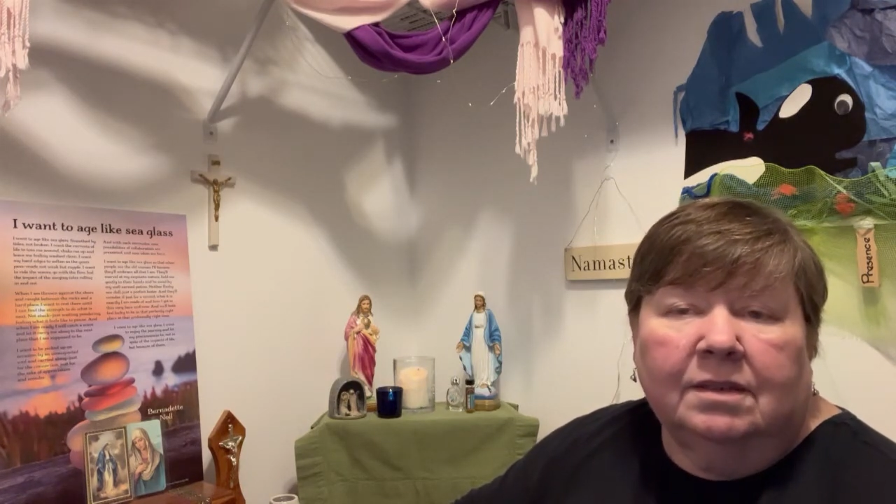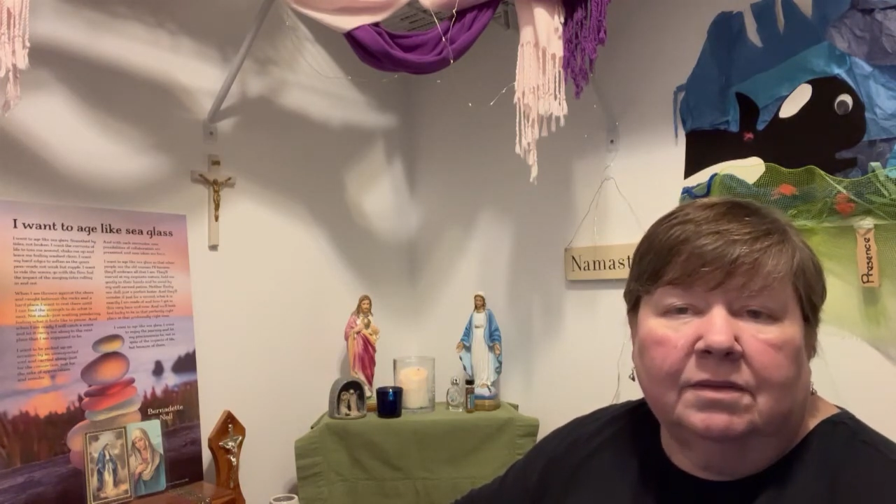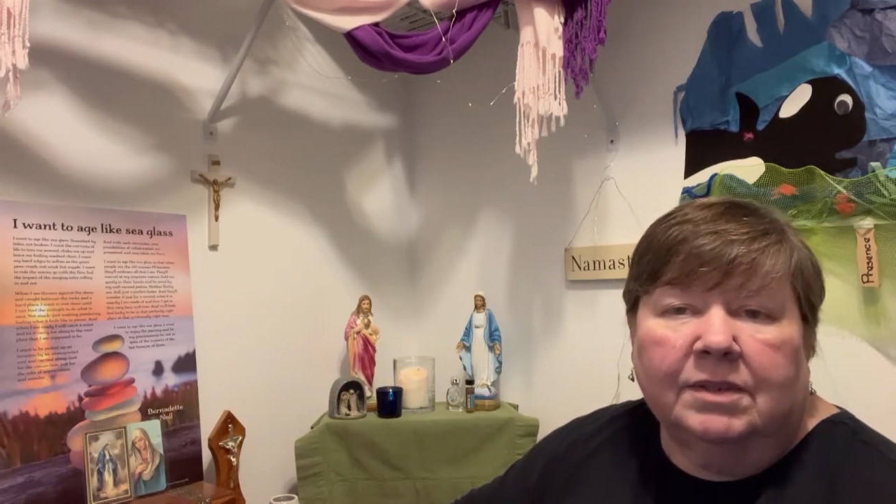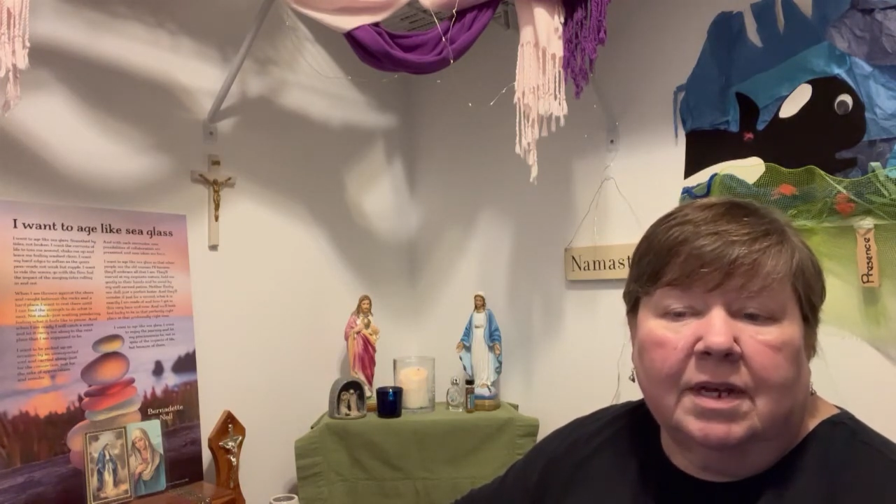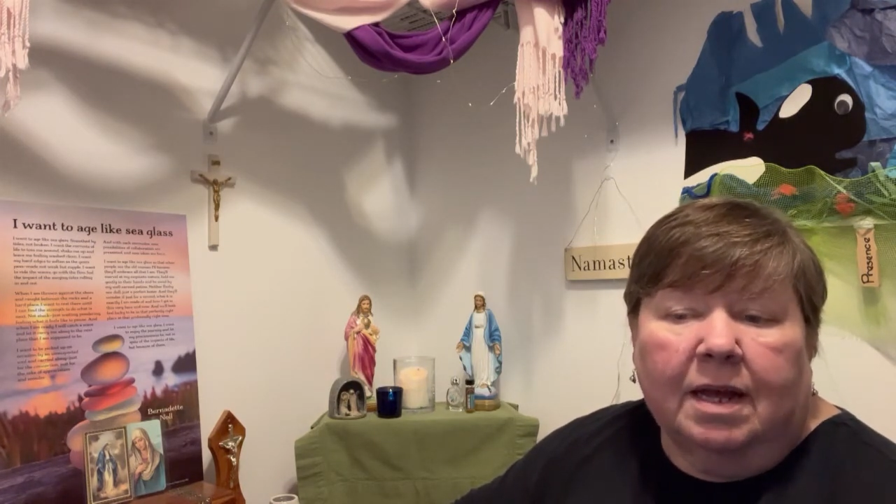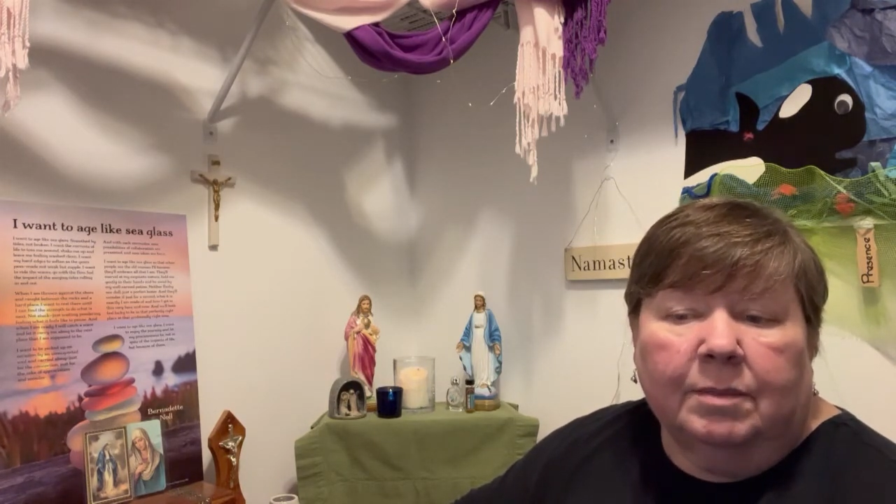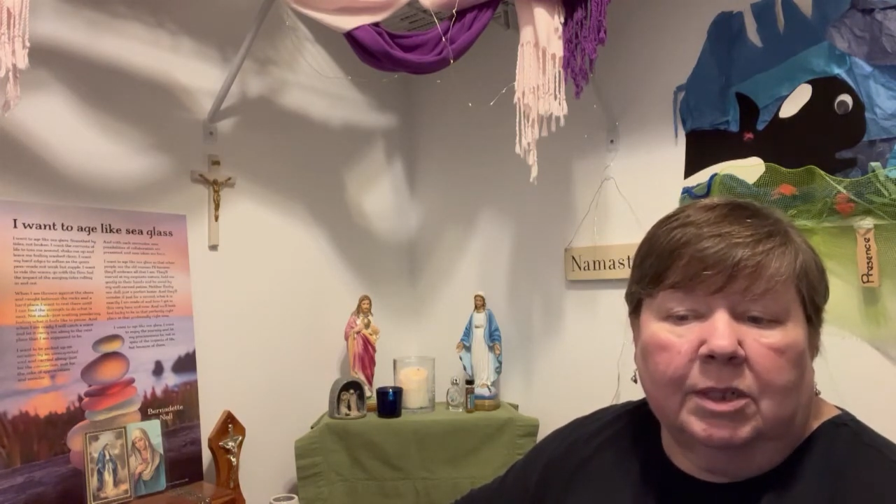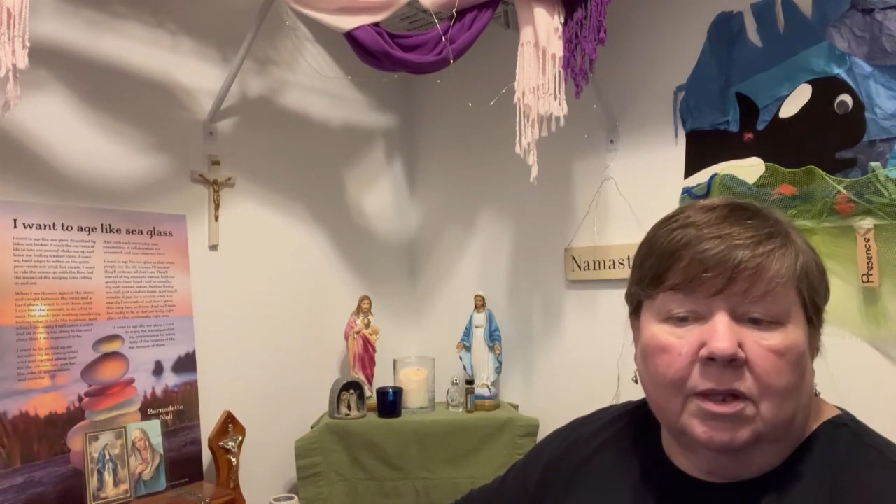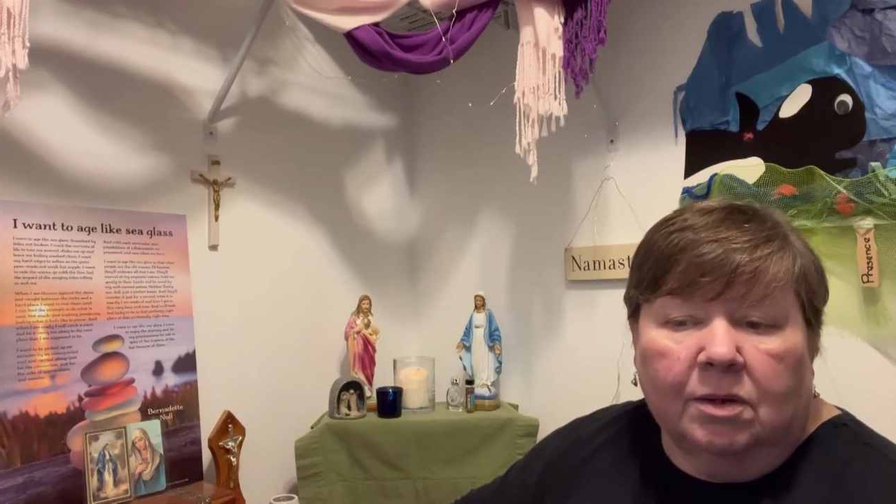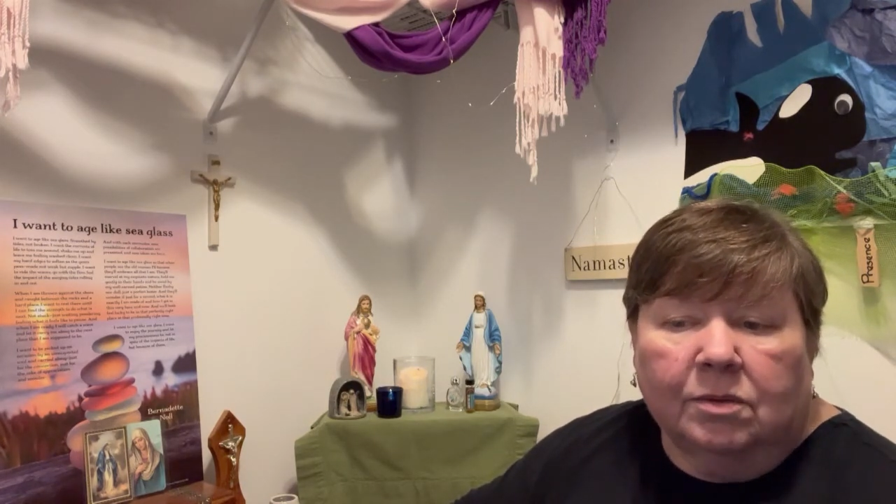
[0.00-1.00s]
for time
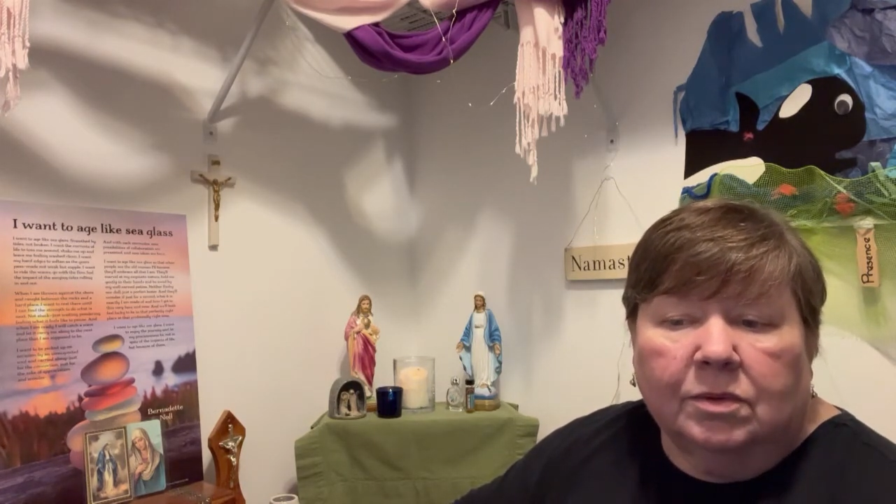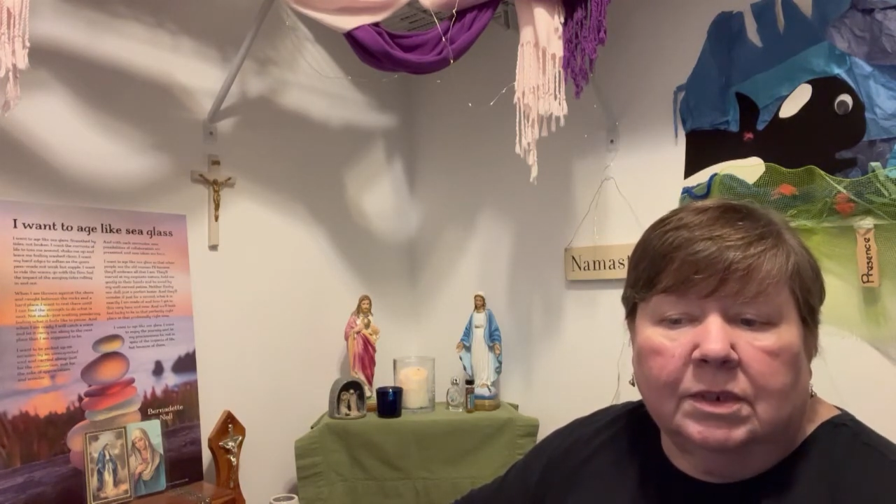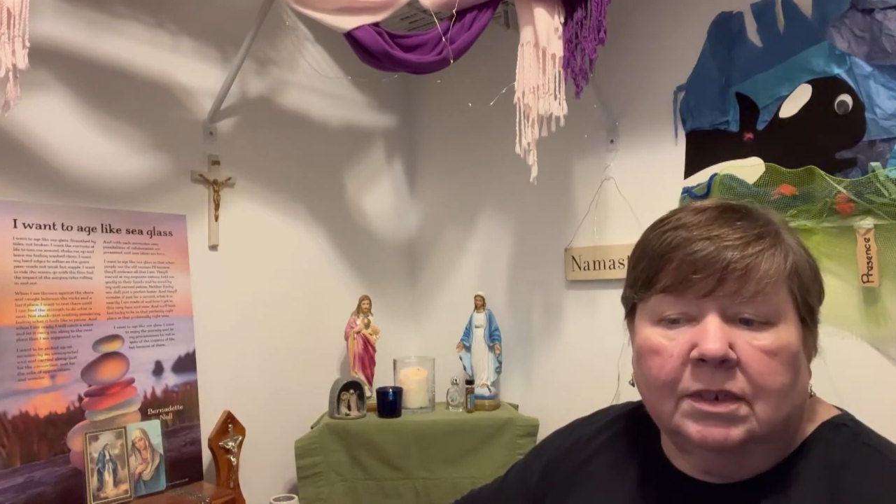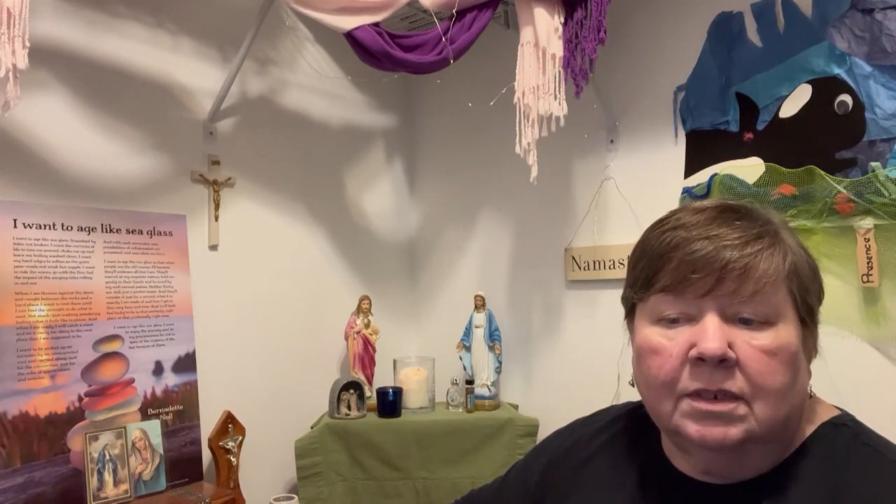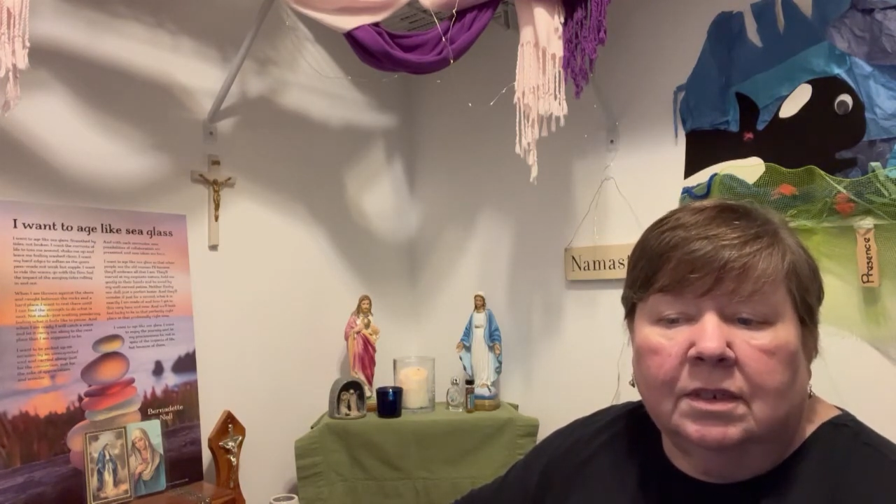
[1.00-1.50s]
alone,